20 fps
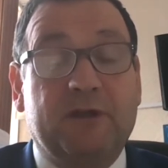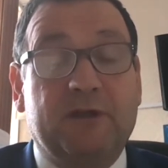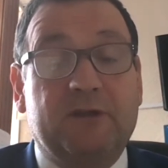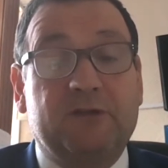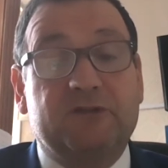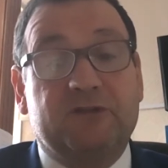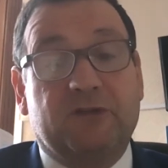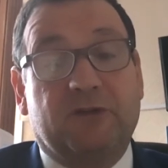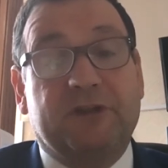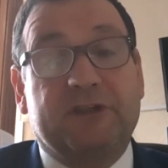
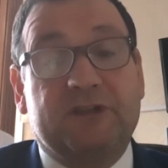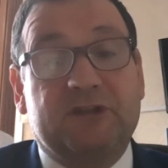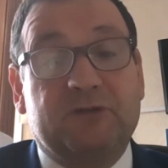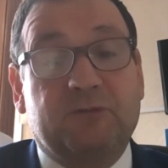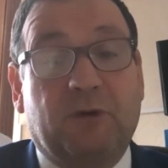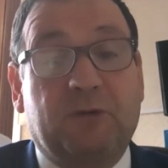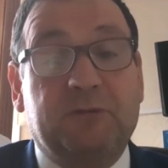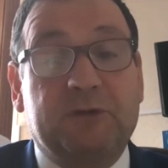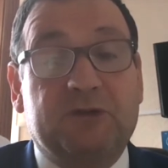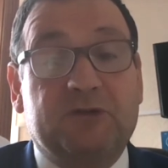So this is
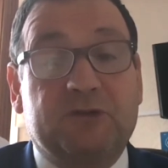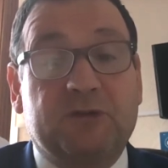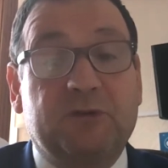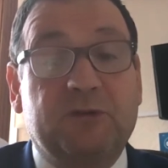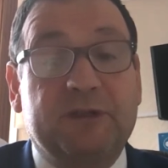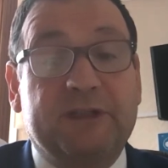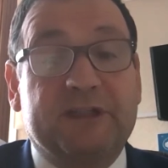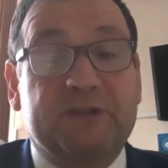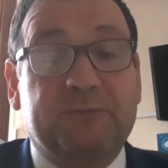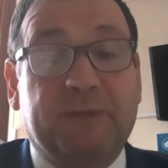what we
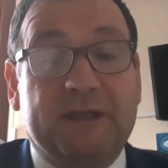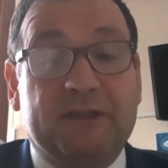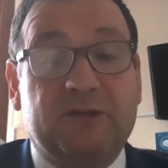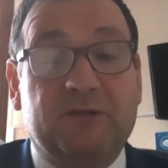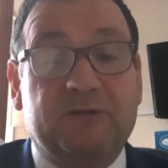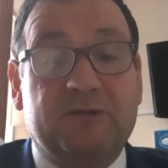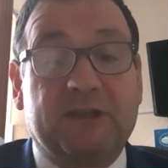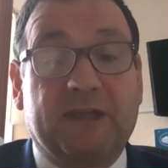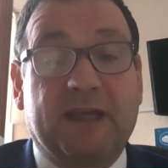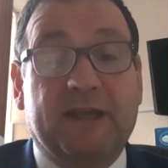truly expect you
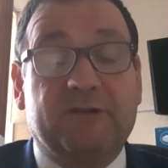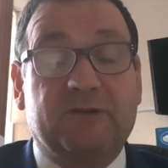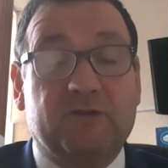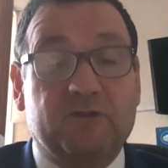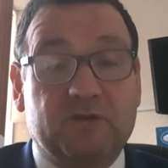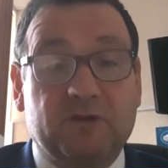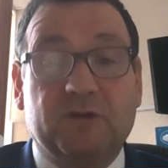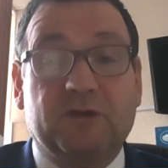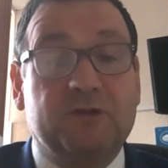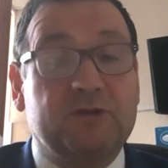to get. You've
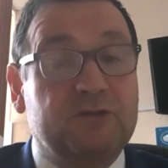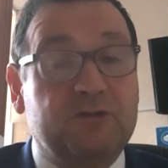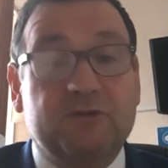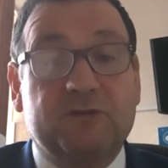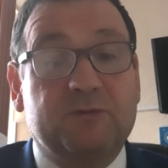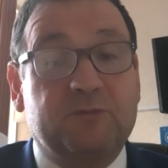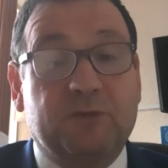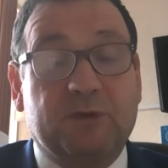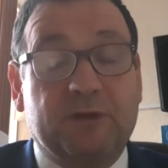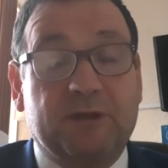still got to do the
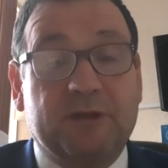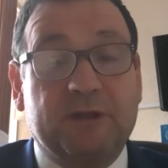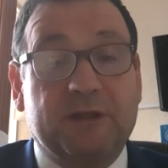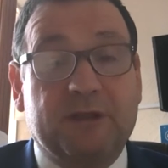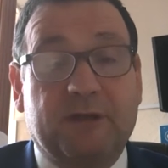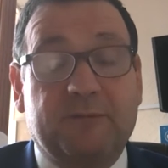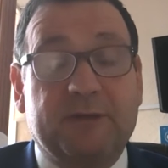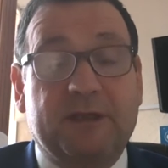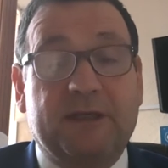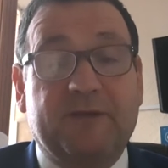work.
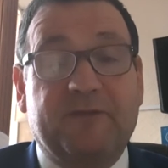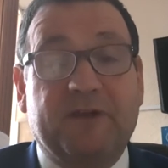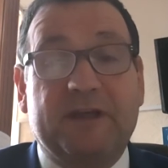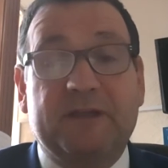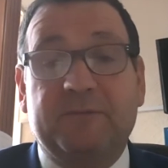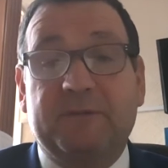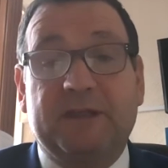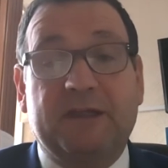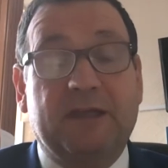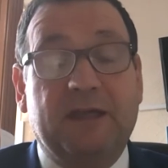I mean, if
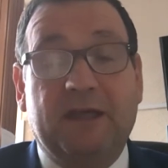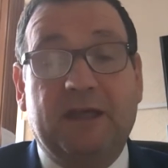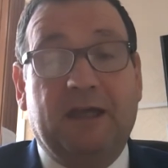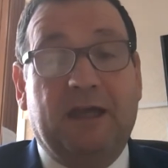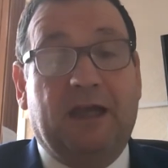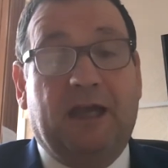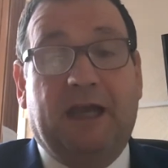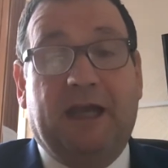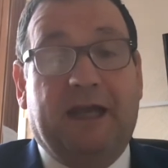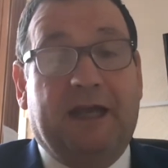anybody
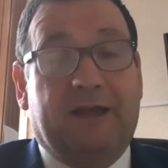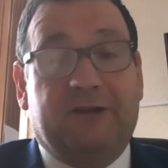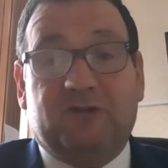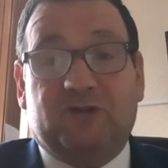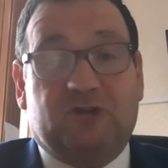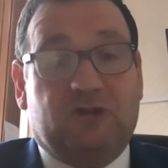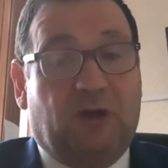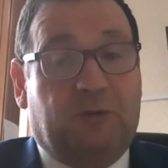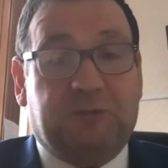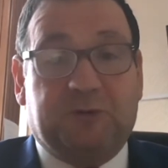
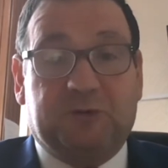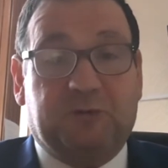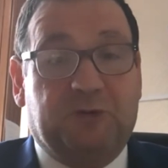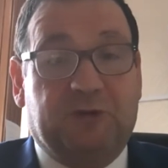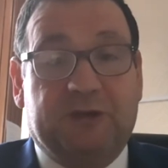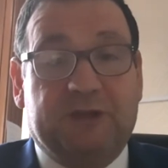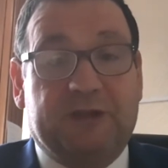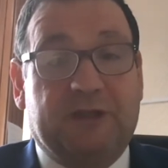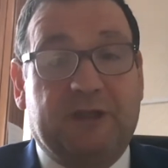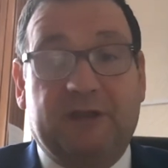stops
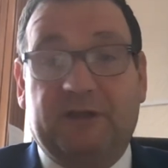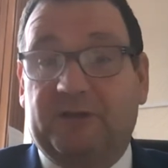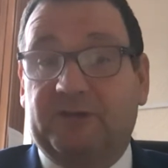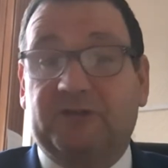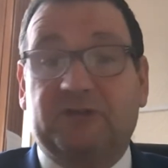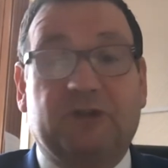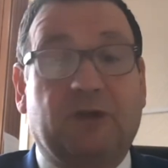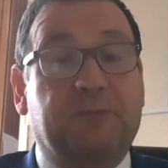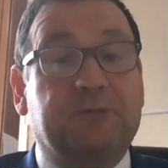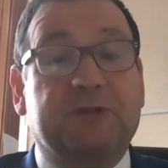working or
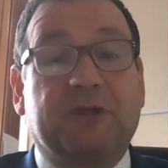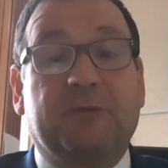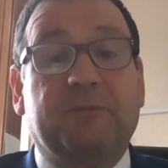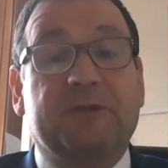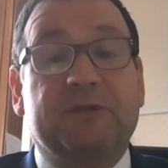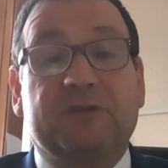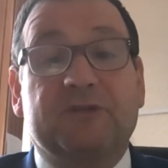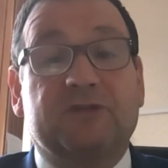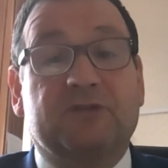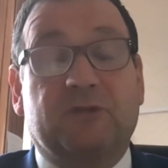stops coming
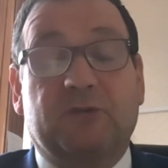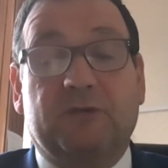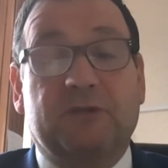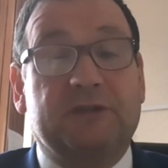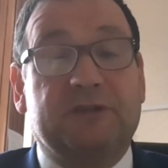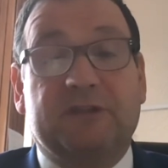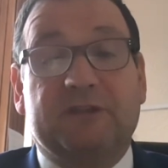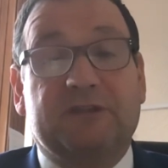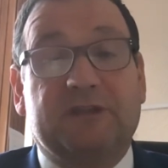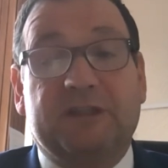to school or
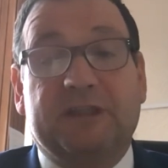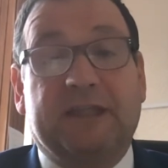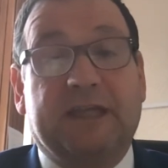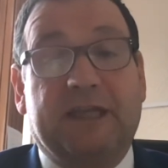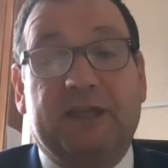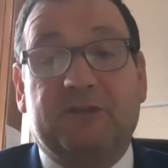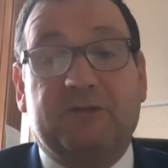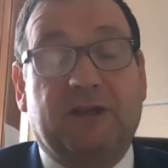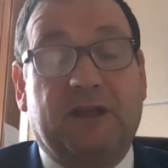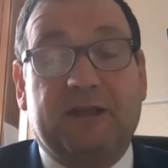doesn't
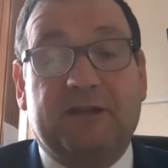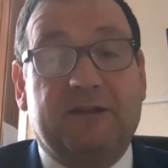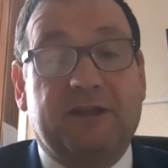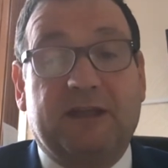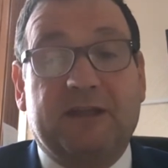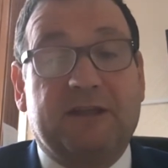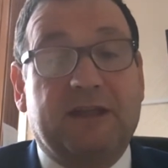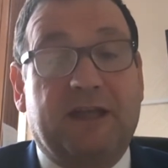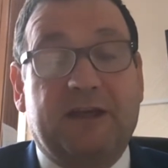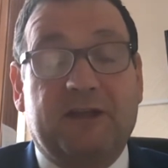engage with
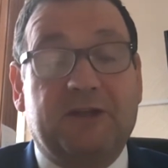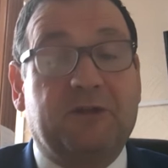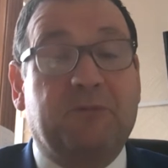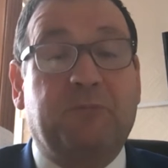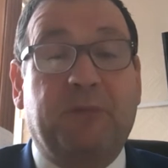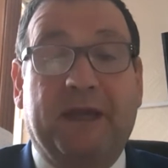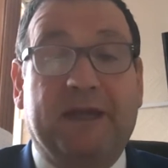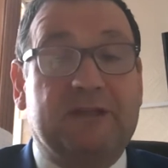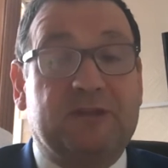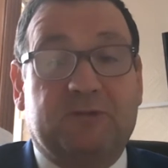anything, then the
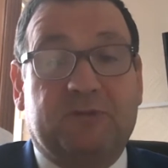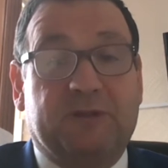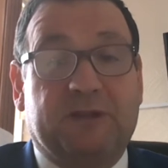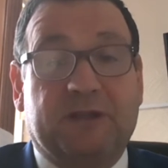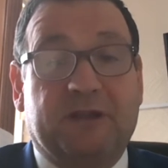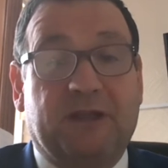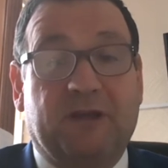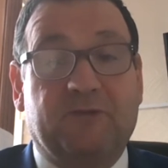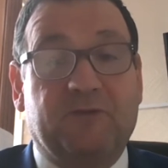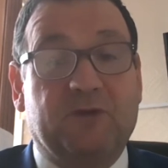best we
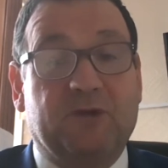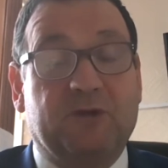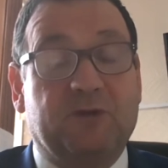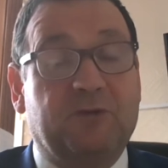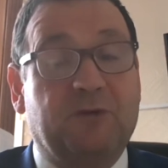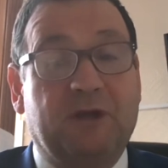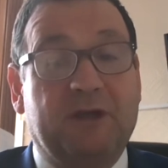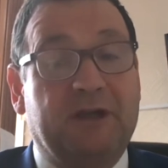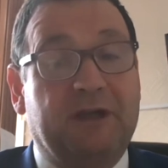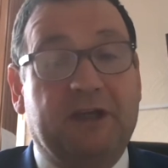could give you
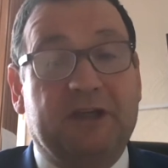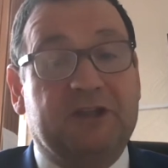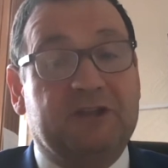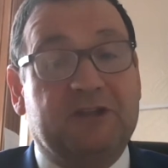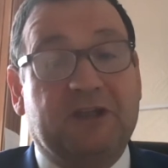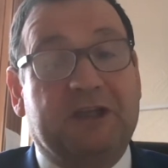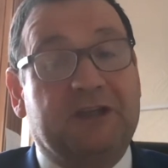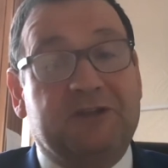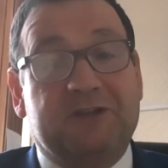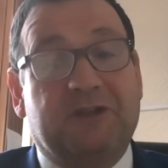
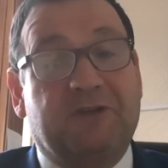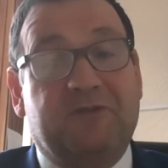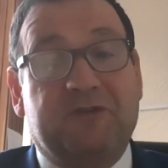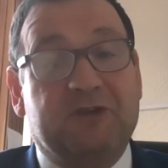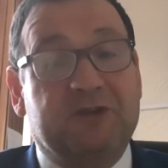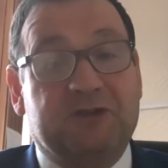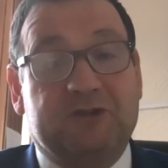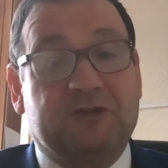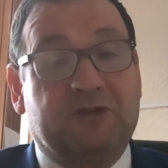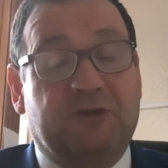is the
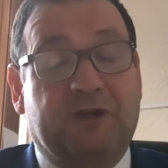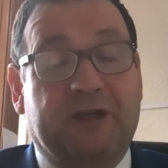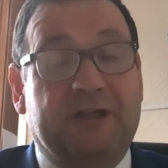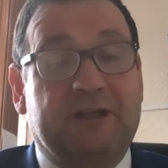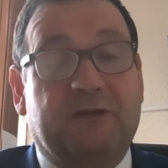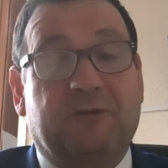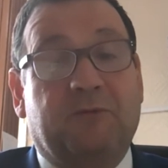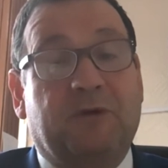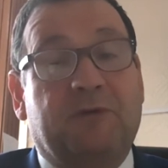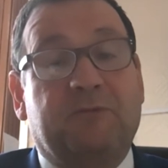first grade,
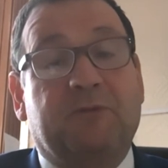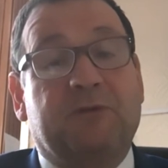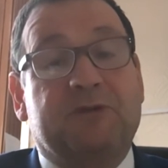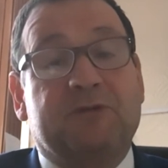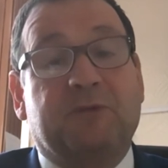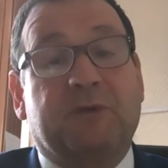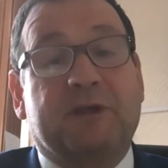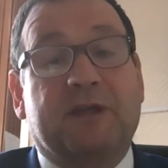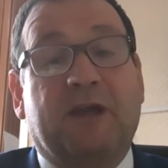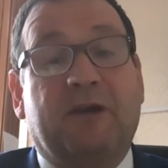the one which
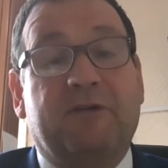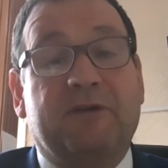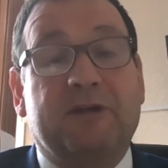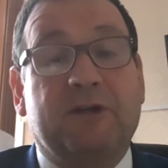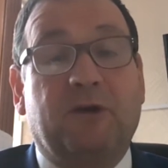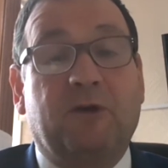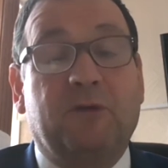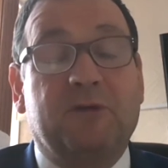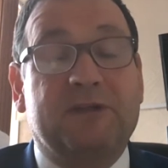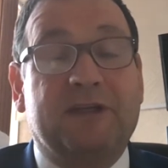we're currently
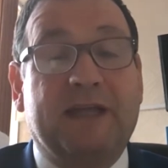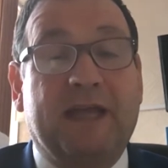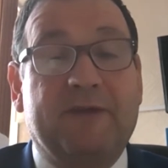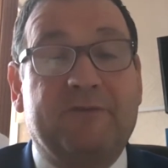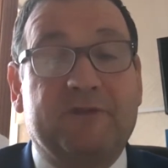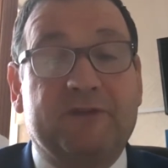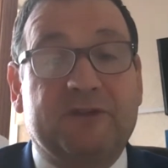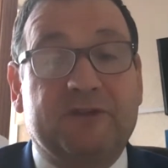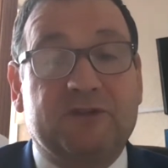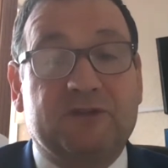holding
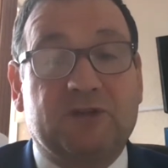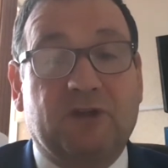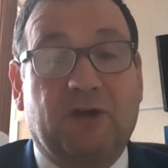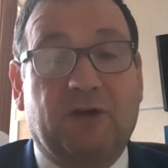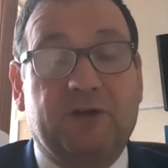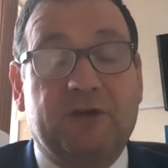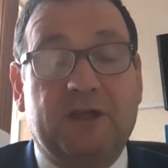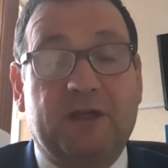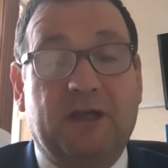evidence on.